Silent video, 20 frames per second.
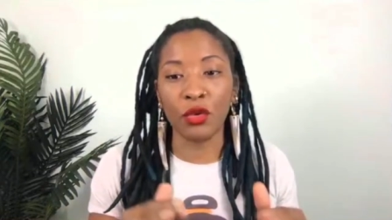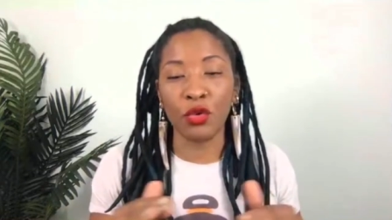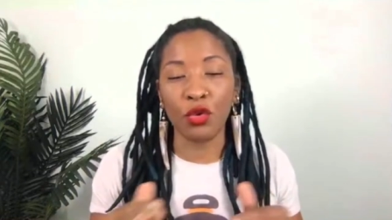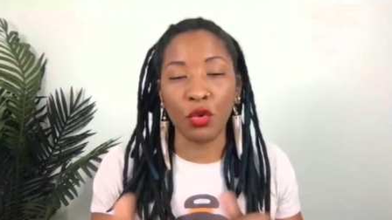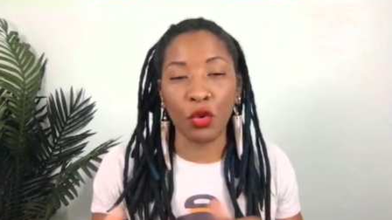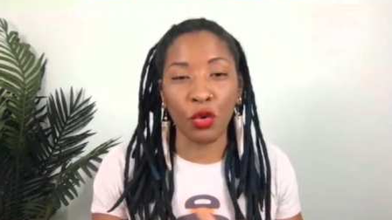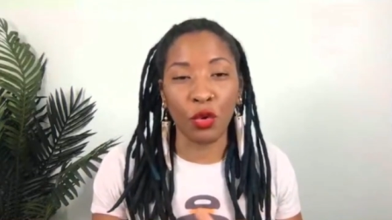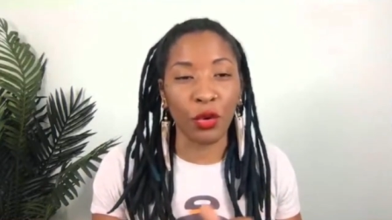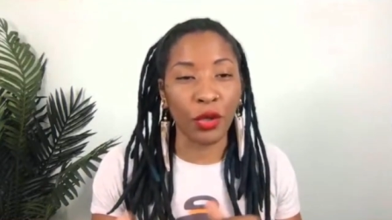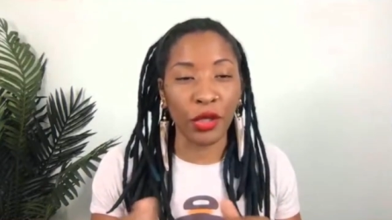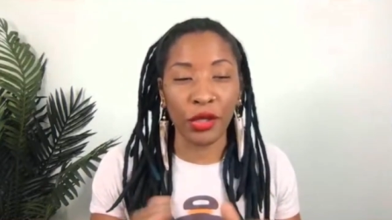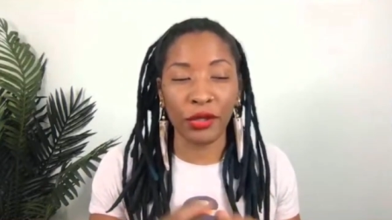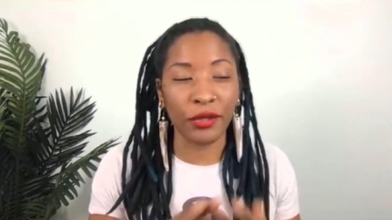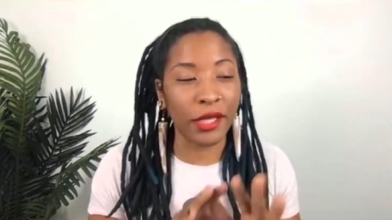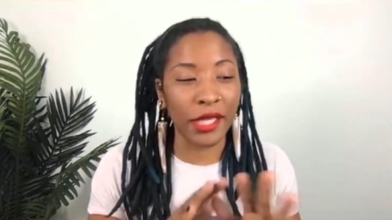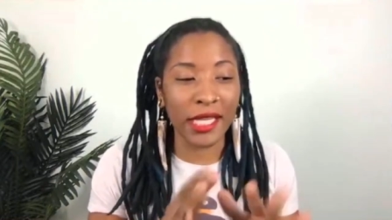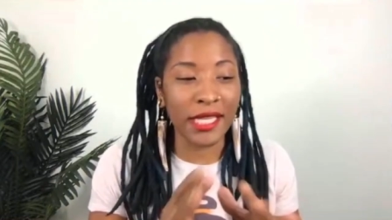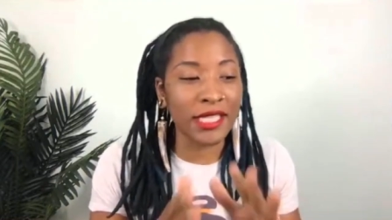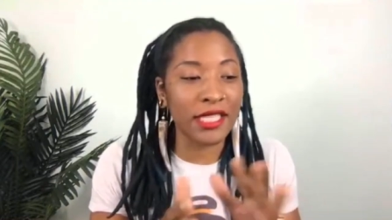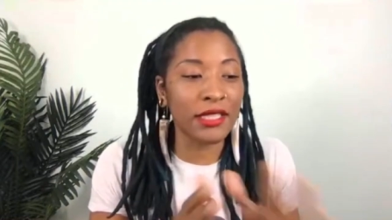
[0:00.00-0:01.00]
No,
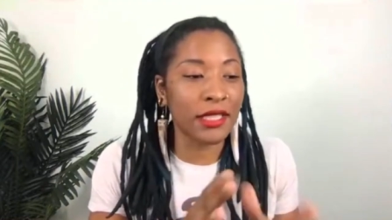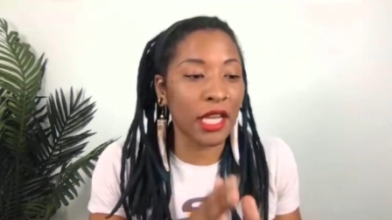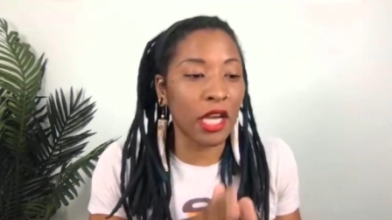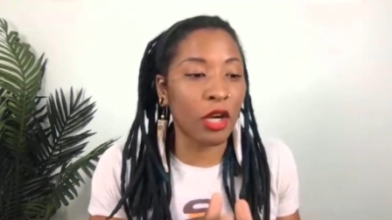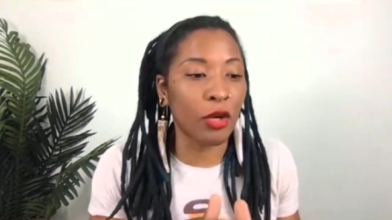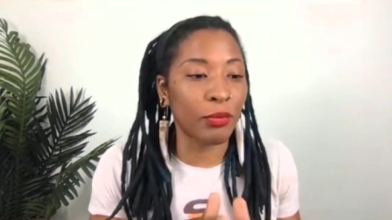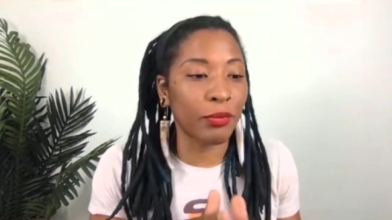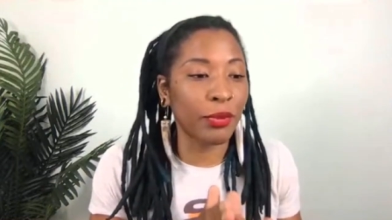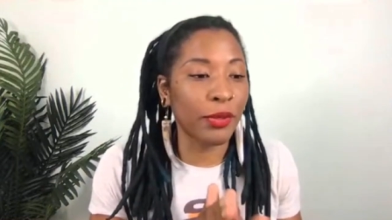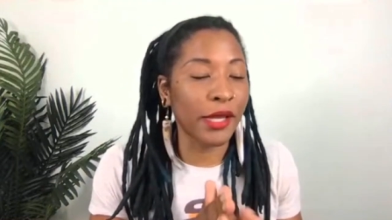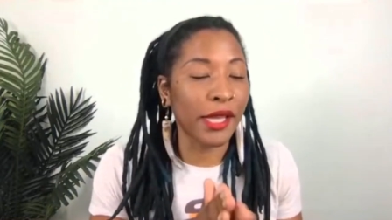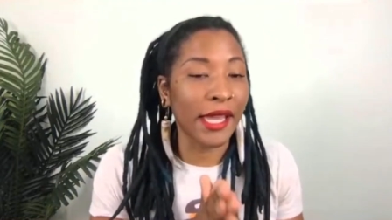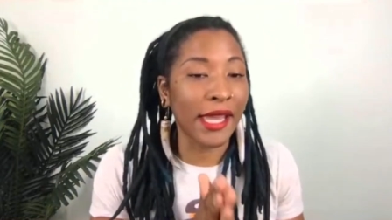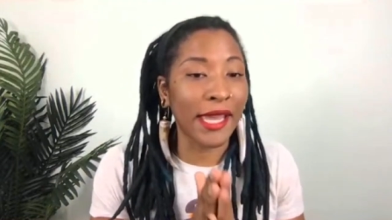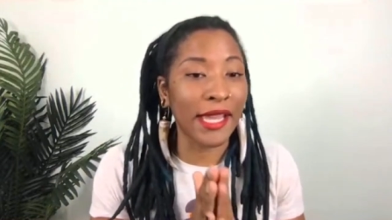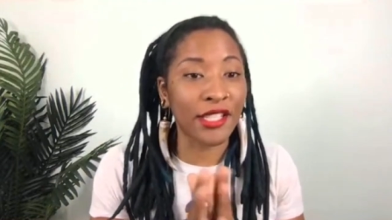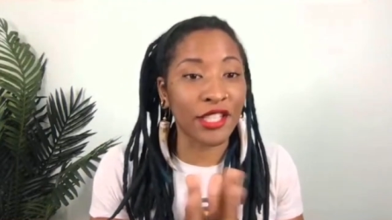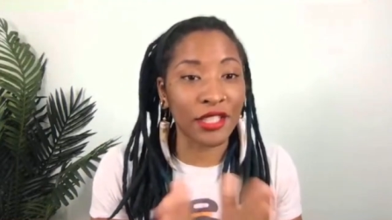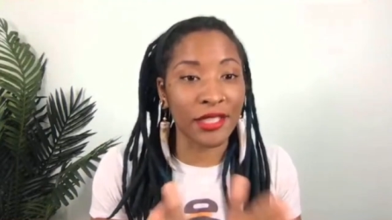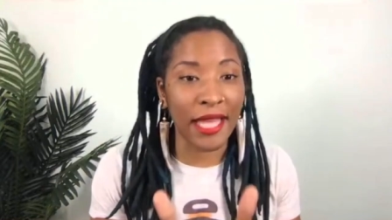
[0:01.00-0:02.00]
itchy scalp,
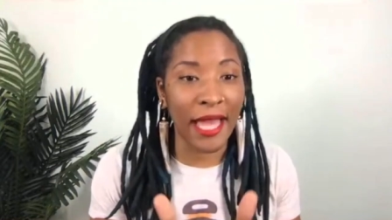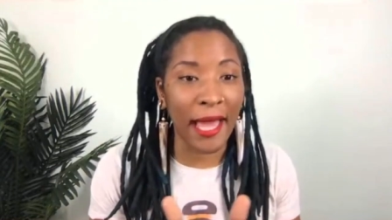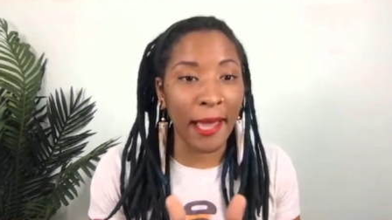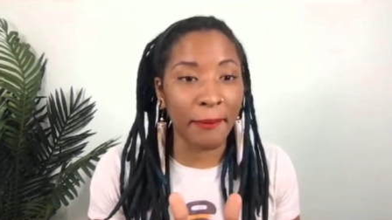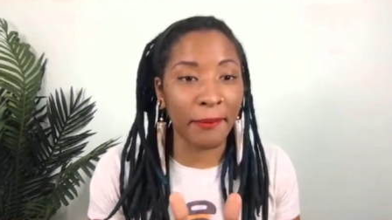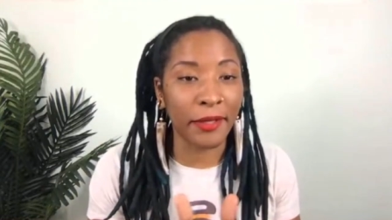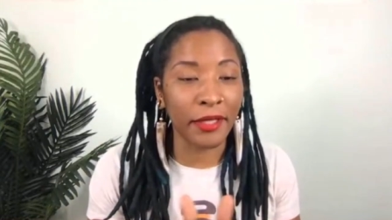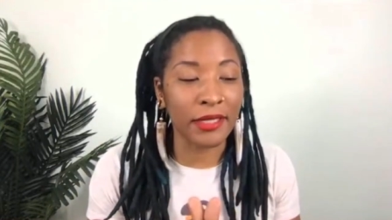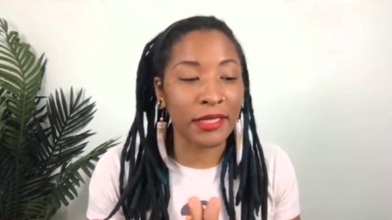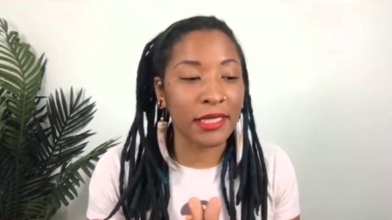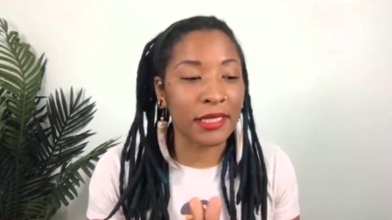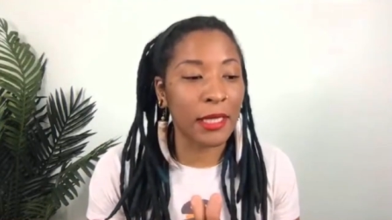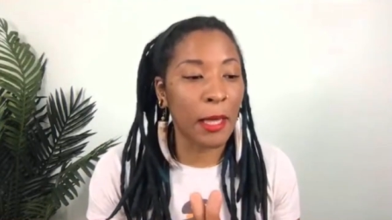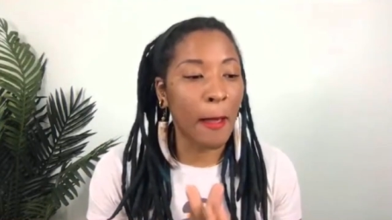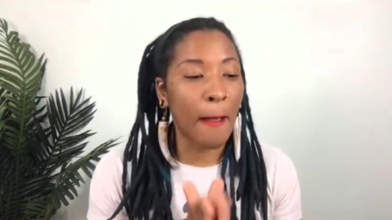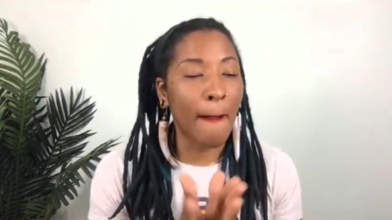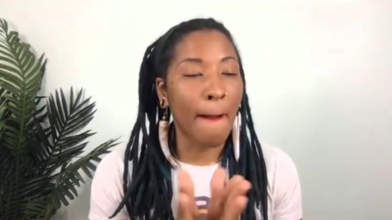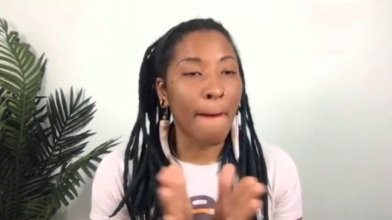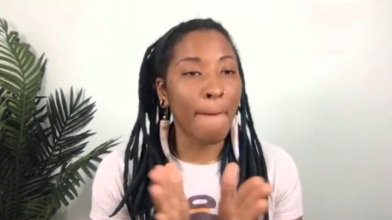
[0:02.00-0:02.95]
it just happens.